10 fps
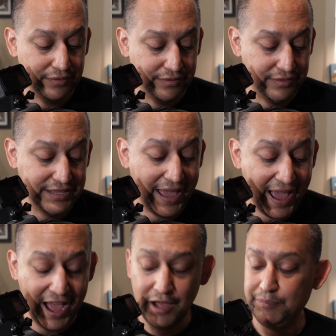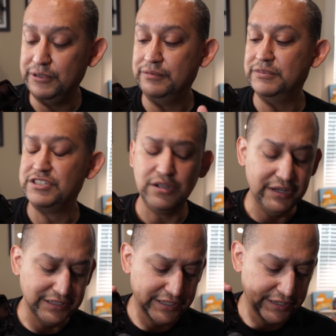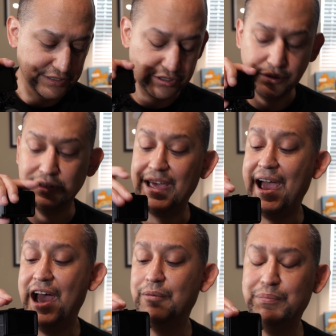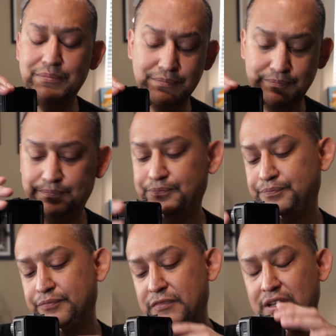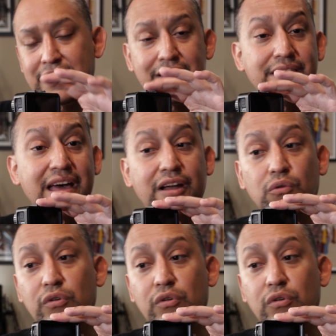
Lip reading: the app, let's go ahead and get into it. The app that